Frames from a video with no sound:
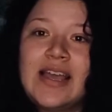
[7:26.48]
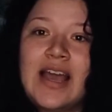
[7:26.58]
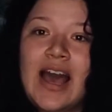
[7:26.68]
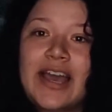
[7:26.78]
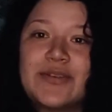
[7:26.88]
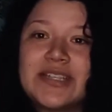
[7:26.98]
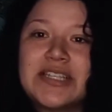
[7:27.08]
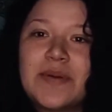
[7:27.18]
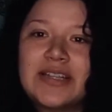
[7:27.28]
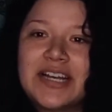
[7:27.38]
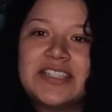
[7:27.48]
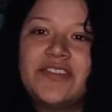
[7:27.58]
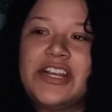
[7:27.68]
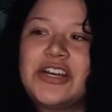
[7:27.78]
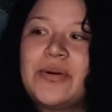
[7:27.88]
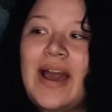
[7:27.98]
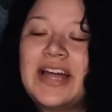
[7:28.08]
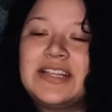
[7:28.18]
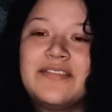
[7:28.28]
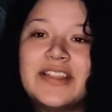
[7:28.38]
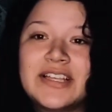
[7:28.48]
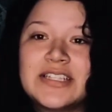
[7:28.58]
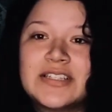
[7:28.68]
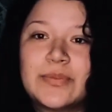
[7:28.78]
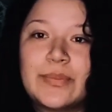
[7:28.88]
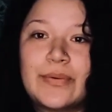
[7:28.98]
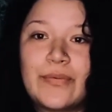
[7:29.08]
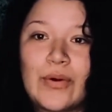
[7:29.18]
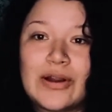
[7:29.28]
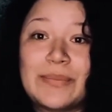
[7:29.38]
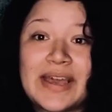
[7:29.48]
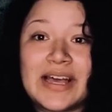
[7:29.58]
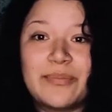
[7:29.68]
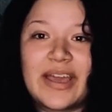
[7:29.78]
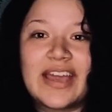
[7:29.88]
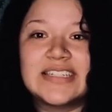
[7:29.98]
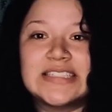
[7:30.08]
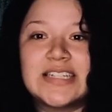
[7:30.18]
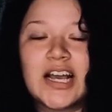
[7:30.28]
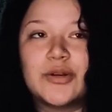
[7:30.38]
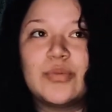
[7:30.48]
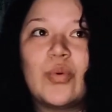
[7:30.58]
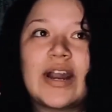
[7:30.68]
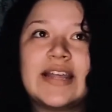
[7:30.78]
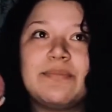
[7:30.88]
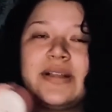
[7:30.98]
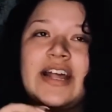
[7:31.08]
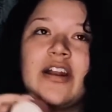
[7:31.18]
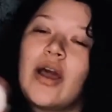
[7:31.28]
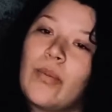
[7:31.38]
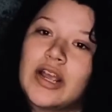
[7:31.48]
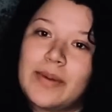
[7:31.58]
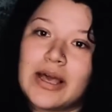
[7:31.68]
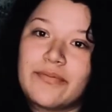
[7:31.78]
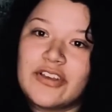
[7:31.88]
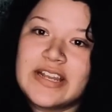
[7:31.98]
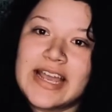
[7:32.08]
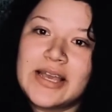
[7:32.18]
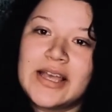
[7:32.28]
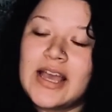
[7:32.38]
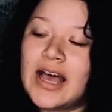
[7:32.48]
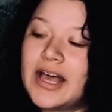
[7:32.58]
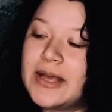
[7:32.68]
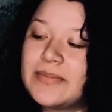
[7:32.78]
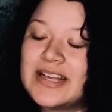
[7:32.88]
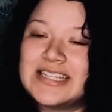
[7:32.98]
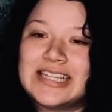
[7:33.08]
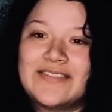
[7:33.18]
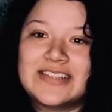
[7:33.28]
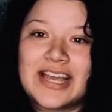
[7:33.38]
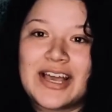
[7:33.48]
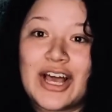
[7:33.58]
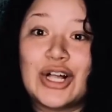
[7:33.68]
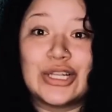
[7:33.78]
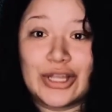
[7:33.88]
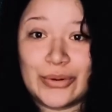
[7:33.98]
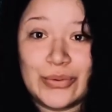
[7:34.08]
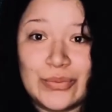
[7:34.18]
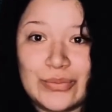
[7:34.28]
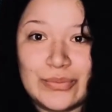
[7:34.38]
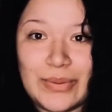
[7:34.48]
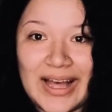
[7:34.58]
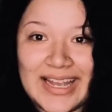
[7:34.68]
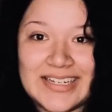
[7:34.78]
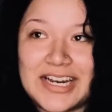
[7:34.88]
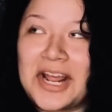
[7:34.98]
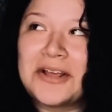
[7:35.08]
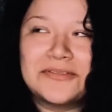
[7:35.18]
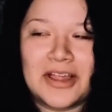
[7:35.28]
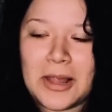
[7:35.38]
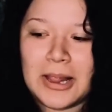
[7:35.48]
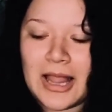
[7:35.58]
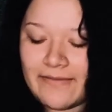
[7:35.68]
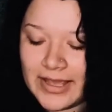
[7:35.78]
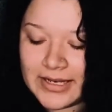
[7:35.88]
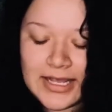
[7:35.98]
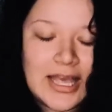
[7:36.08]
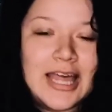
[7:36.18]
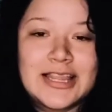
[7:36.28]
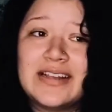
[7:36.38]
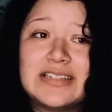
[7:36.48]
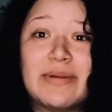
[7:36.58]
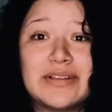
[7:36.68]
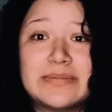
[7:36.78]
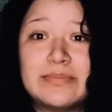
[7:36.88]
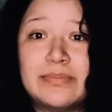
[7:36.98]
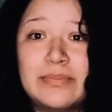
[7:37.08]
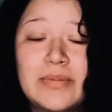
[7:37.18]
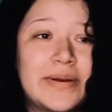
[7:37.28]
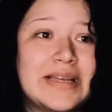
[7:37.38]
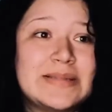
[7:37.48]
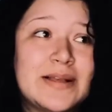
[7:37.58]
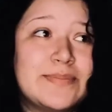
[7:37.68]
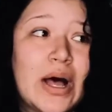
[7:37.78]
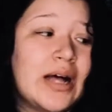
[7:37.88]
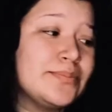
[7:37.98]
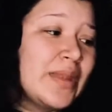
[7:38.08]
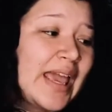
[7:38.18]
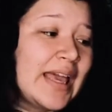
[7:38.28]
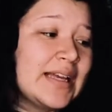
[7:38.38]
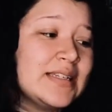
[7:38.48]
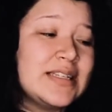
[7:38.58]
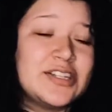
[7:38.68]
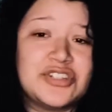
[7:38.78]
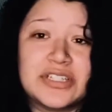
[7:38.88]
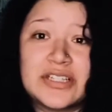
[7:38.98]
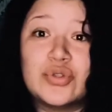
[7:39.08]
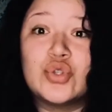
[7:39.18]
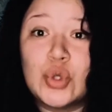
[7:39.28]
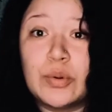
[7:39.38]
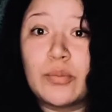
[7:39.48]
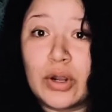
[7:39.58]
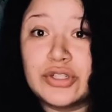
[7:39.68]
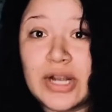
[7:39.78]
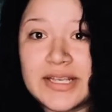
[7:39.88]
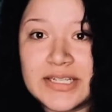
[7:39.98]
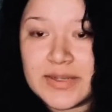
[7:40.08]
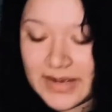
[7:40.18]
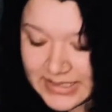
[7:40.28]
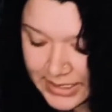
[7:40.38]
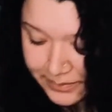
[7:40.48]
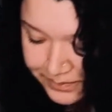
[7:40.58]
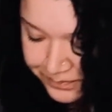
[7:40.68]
I used this in my last video. I love this before makeup and when I plan on wearing makeup for the day, because it leaves like a glow behind, and I love it. This smells, it smells bomb, and it just is super moisturizing to my skin.